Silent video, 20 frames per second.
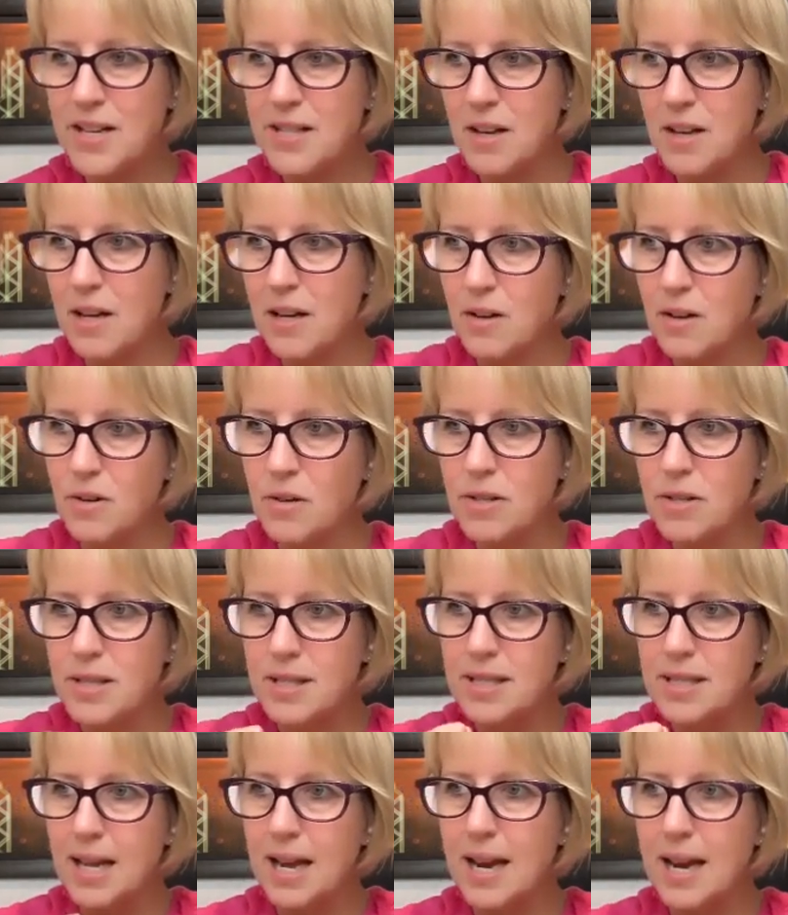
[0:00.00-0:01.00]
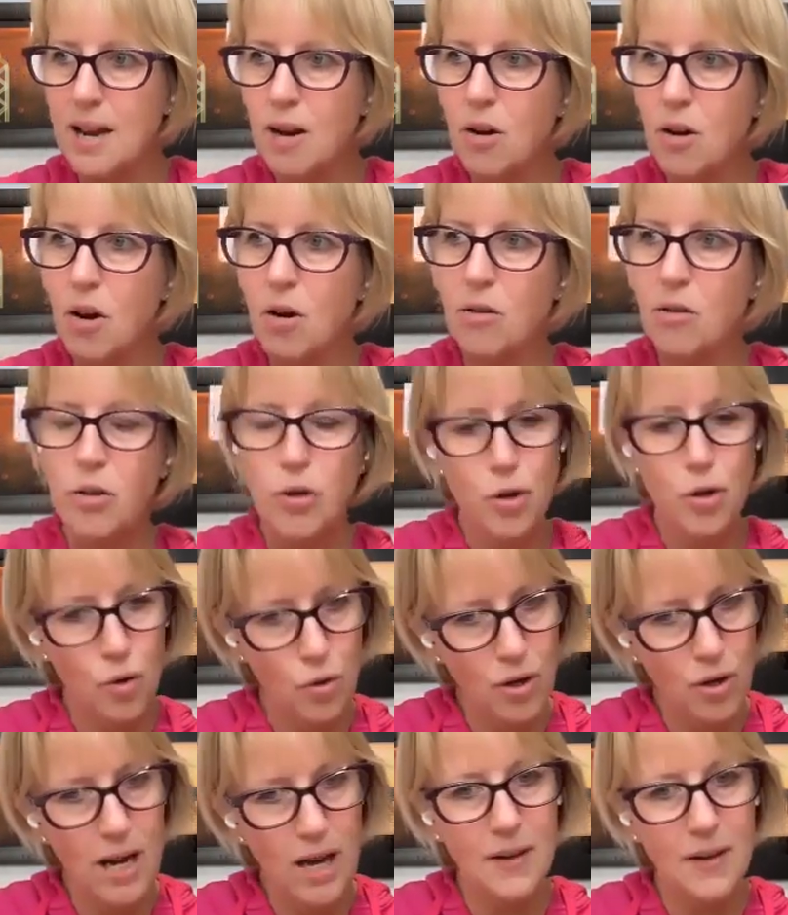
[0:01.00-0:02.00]
I could say, oh, you
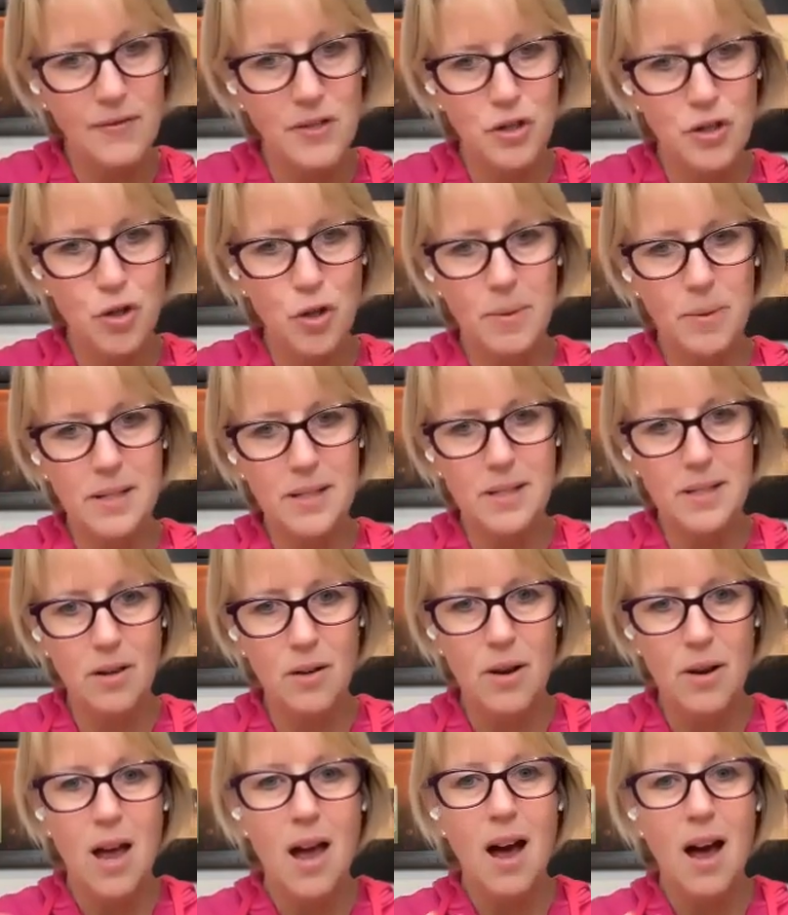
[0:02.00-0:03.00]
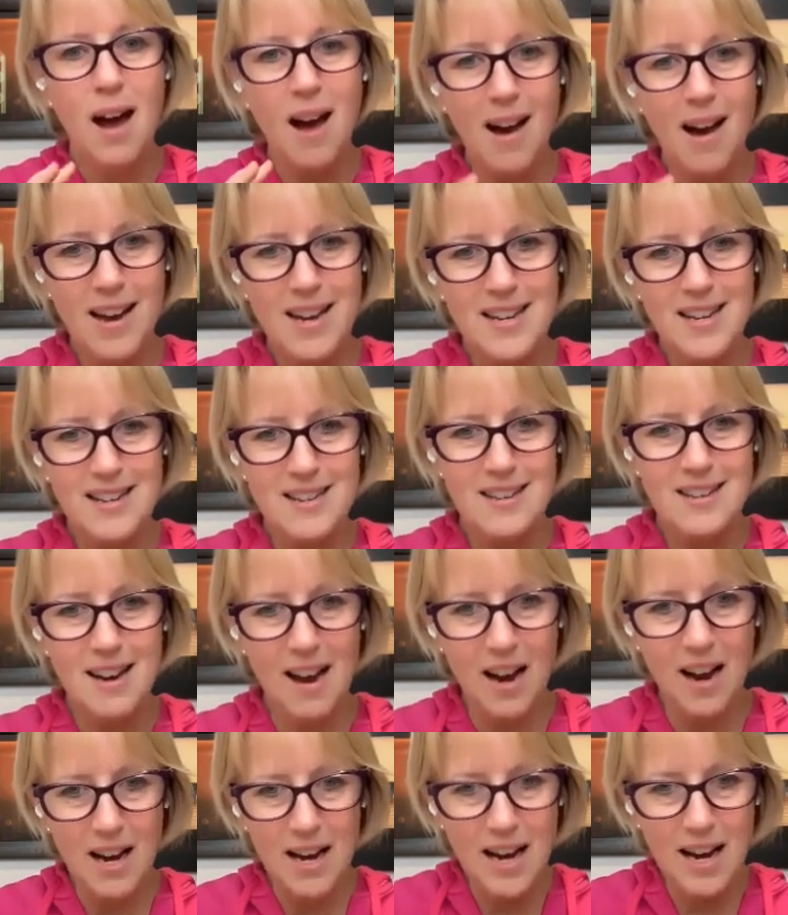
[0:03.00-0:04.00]
look after Thomas. So I
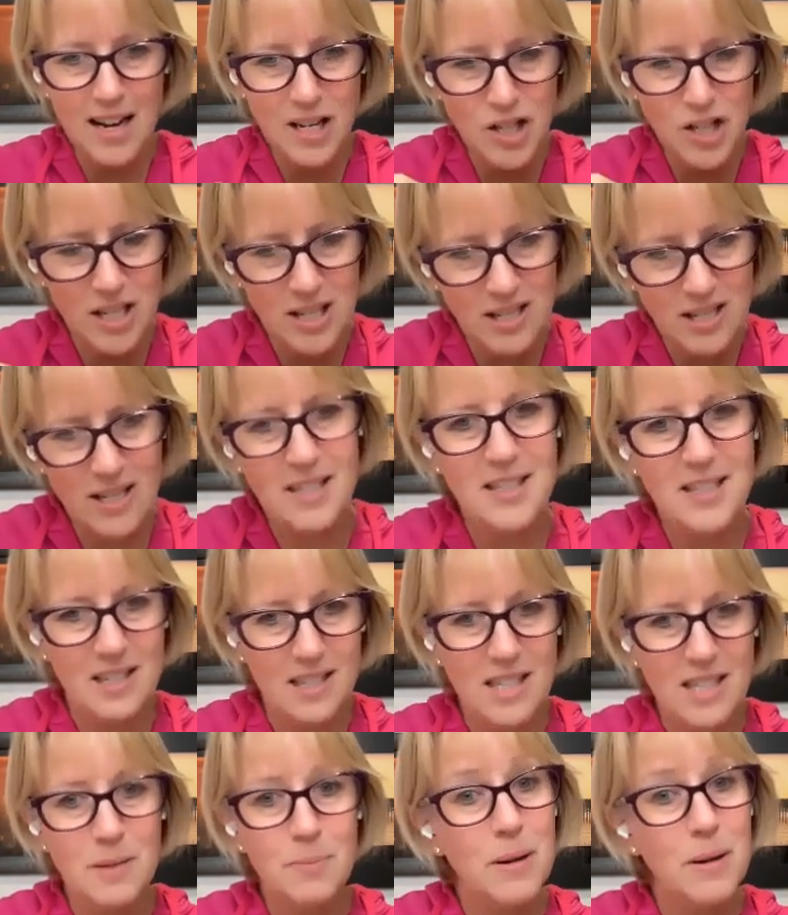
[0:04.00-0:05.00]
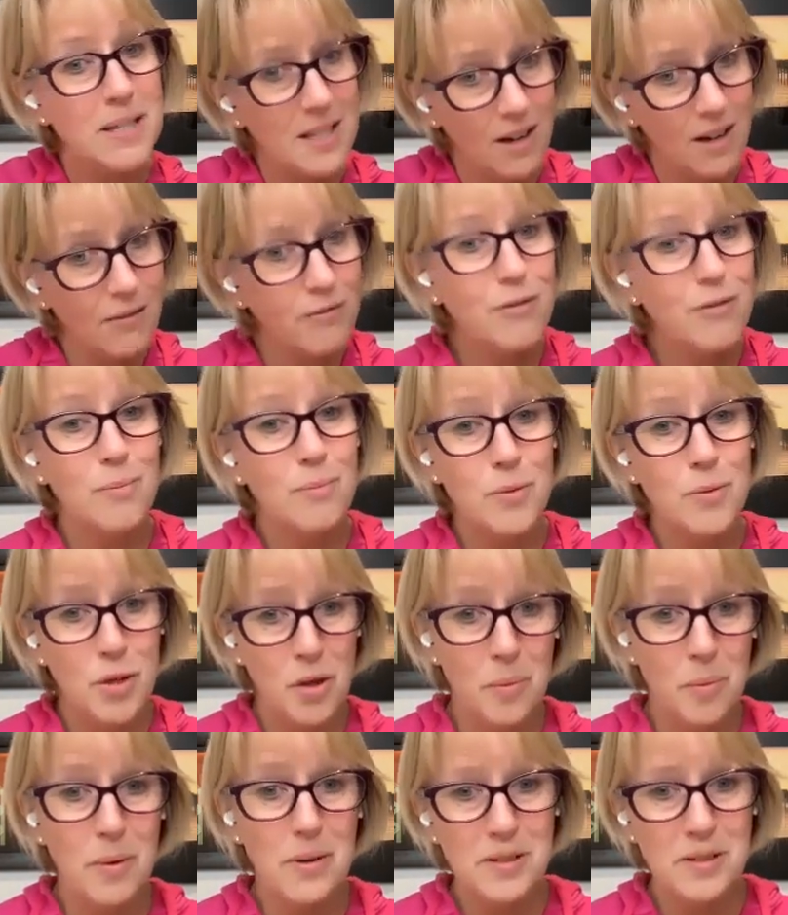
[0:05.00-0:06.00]
actually distanced myself from
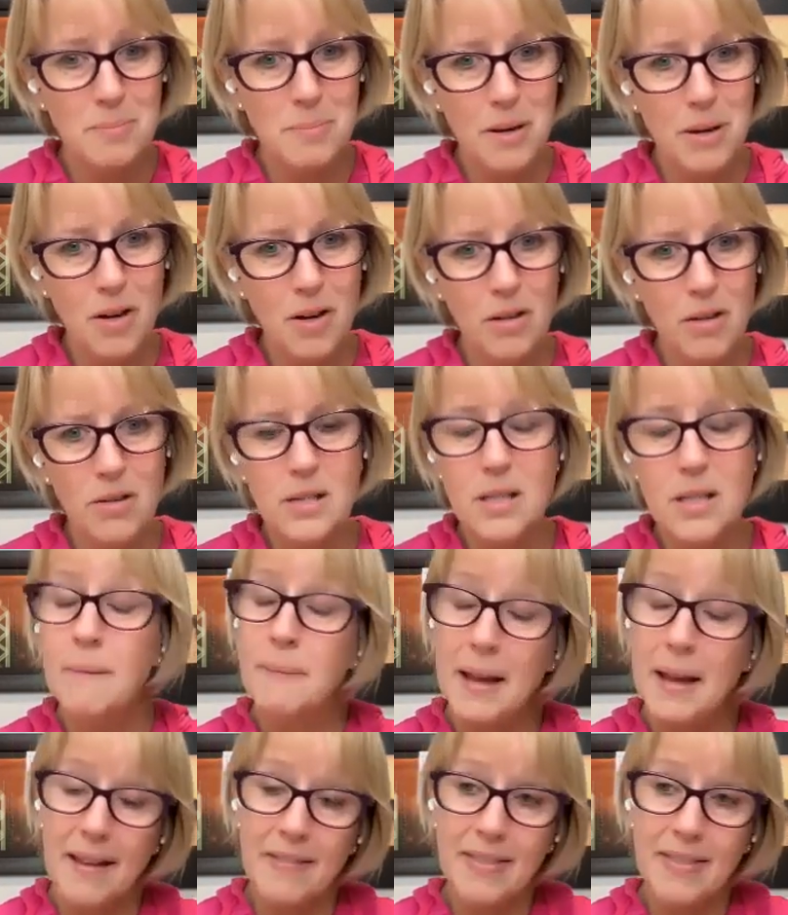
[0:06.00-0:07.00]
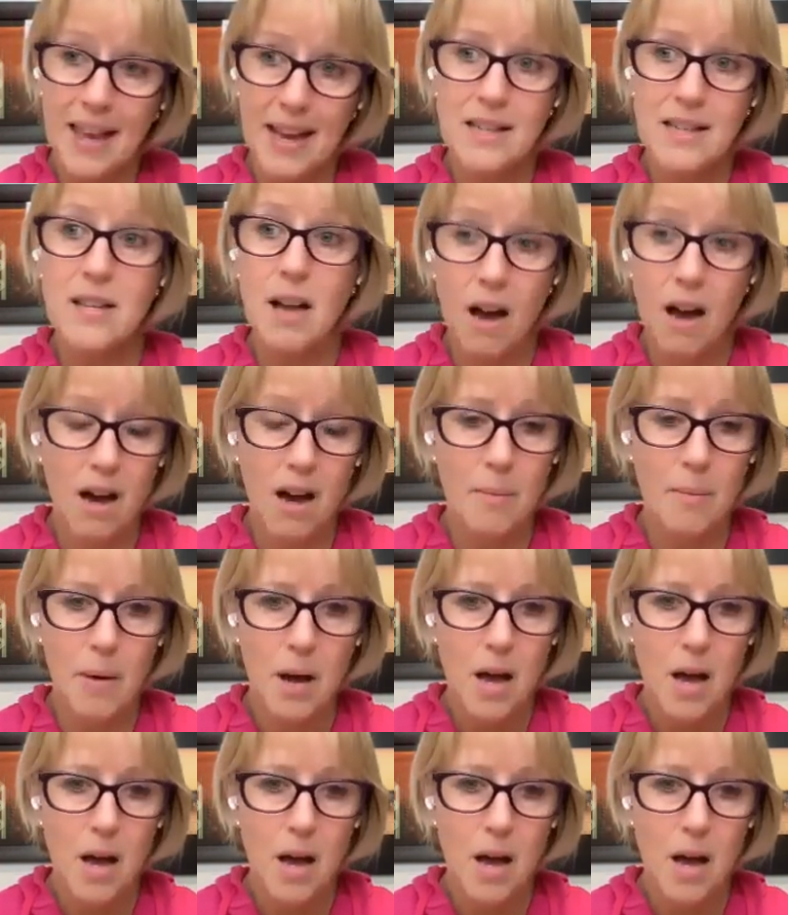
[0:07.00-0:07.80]
Thomas, because at that time